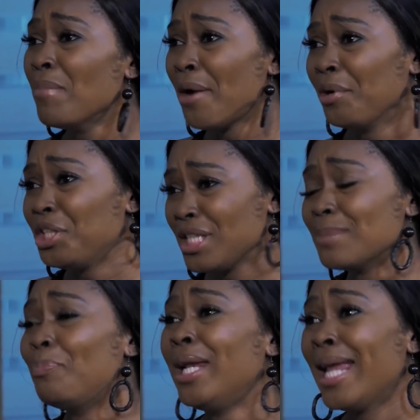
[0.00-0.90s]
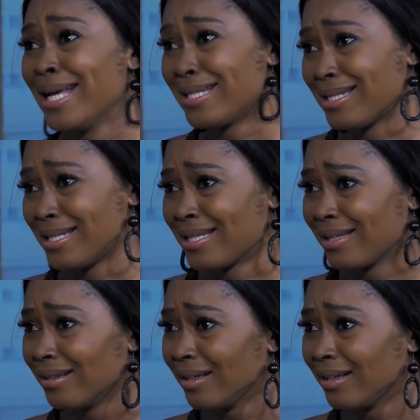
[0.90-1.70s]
marriage is blessed.